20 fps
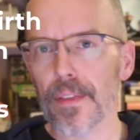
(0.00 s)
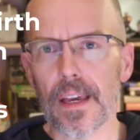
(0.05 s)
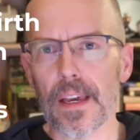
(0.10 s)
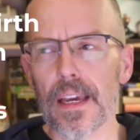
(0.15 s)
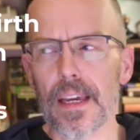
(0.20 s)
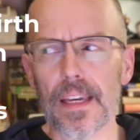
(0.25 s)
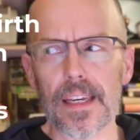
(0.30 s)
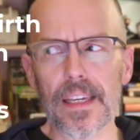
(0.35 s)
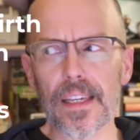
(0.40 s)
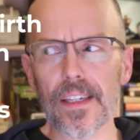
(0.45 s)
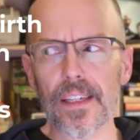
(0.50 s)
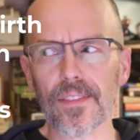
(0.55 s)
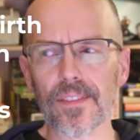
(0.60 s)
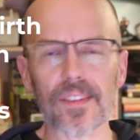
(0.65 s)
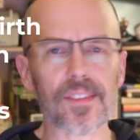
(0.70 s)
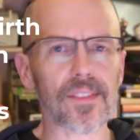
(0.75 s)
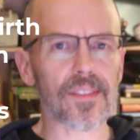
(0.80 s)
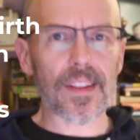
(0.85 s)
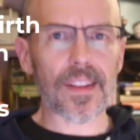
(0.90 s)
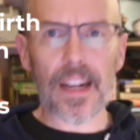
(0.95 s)
is
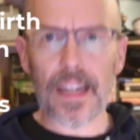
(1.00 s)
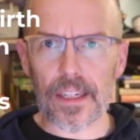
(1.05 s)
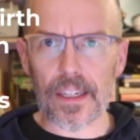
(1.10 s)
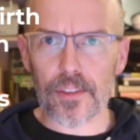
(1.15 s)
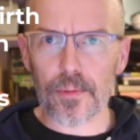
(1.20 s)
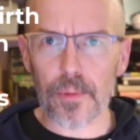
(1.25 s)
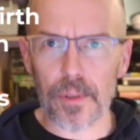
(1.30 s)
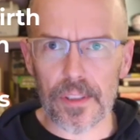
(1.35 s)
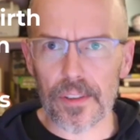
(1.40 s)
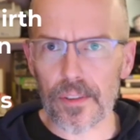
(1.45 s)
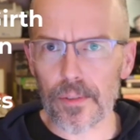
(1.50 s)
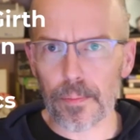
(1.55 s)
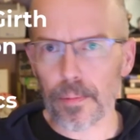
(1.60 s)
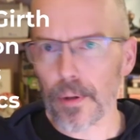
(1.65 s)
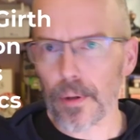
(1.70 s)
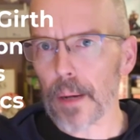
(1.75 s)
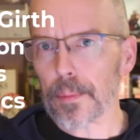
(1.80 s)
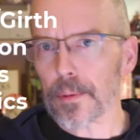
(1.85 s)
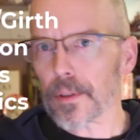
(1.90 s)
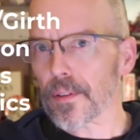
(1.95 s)
aesthetics, which is
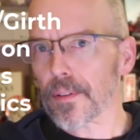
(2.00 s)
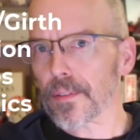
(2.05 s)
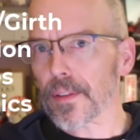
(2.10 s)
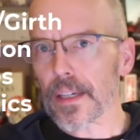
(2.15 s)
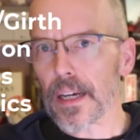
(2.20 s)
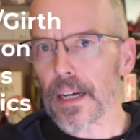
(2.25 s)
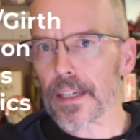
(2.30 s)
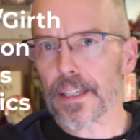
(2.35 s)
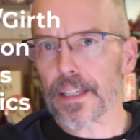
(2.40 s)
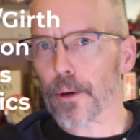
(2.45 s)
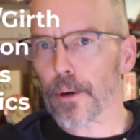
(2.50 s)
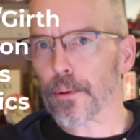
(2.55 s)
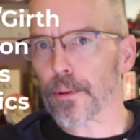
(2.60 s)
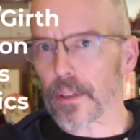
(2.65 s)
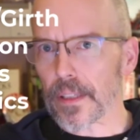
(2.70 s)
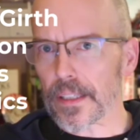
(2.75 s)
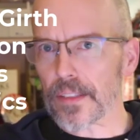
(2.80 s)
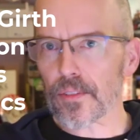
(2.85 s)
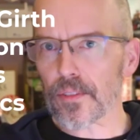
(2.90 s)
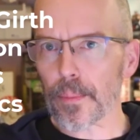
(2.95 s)
probably the thing I care the
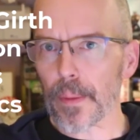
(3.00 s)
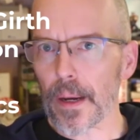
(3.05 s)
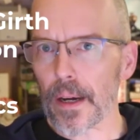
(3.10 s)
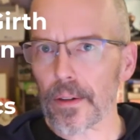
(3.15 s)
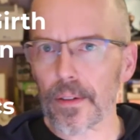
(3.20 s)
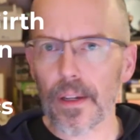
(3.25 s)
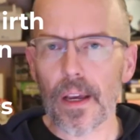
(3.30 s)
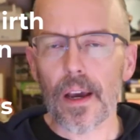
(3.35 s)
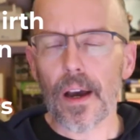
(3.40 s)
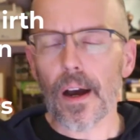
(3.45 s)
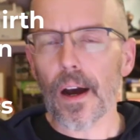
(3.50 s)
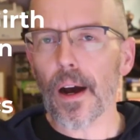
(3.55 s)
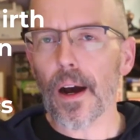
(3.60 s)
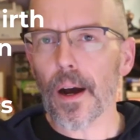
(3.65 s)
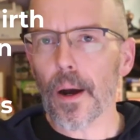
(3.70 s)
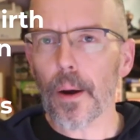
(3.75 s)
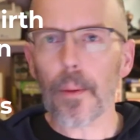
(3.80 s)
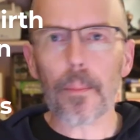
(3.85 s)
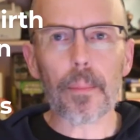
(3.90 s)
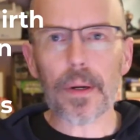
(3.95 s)
least about,
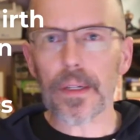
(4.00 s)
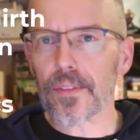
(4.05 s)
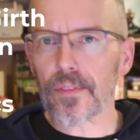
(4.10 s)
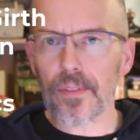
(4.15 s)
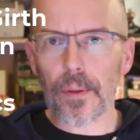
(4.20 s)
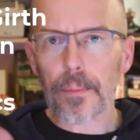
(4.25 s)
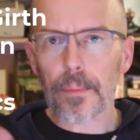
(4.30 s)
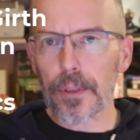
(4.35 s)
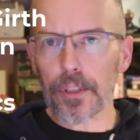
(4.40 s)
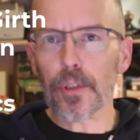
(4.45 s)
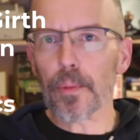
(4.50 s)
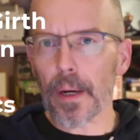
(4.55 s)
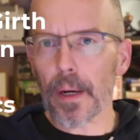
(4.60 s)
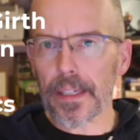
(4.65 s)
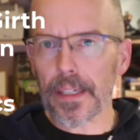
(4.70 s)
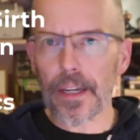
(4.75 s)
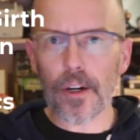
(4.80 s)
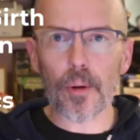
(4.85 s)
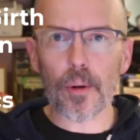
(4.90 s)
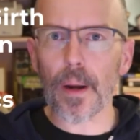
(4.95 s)
but it's something you might
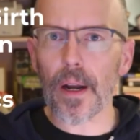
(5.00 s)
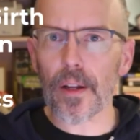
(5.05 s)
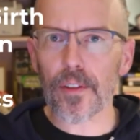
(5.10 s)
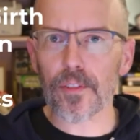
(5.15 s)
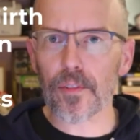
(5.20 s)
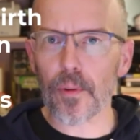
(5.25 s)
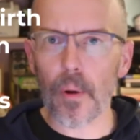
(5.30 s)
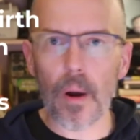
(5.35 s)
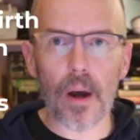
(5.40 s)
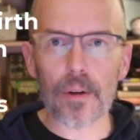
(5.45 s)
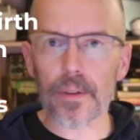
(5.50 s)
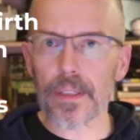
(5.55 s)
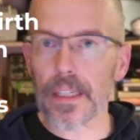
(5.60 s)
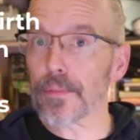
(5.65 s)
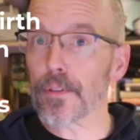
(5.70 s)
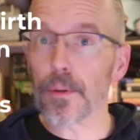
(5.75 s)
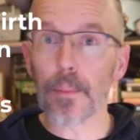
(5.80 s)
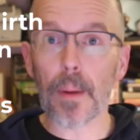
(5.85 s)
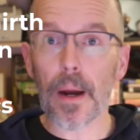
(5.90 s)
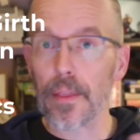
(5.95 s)
care about, so I'll give
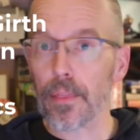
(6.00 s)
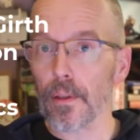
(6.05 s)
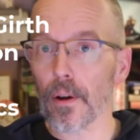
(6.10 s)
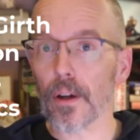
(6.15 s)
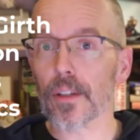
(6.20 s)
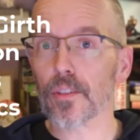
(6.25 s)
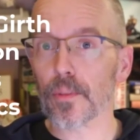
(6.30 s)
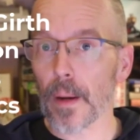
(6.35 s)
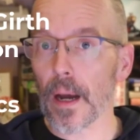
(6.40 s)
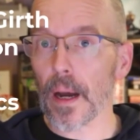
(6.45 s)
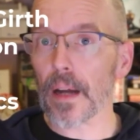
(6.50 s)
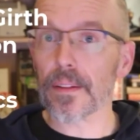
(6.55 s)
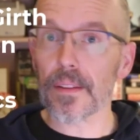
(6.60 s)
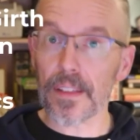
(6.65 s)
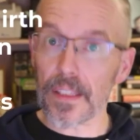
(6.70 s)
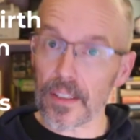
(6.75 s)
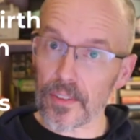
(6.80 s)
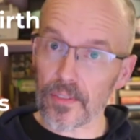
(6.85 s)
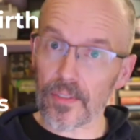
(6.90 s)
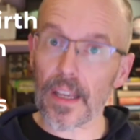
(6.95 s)
you my thoughts about the
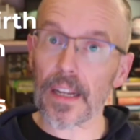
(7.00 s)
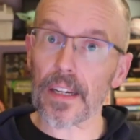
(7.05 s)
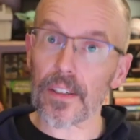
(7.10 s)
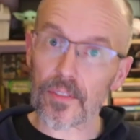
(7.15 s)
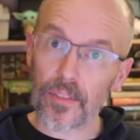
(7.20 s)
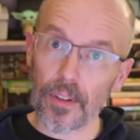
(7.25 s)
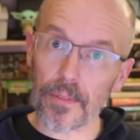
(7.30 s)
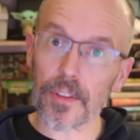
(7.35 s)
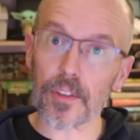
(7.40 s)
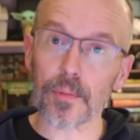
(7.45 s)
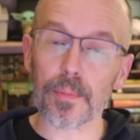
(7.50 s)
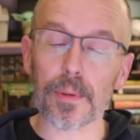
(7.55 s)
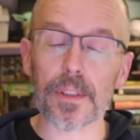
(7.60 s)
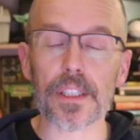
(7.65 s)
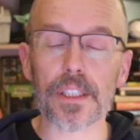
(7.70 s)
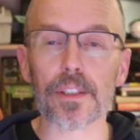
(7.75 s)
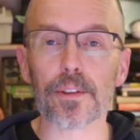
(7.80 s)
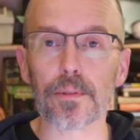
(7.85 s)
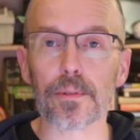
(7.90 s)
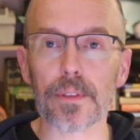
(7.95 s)
aesthetics of this
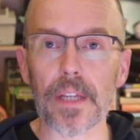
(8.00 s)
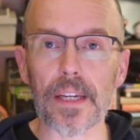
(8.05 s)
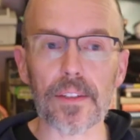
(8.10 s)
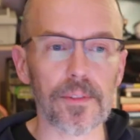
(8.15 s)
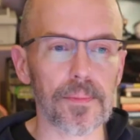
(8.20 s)
particular case.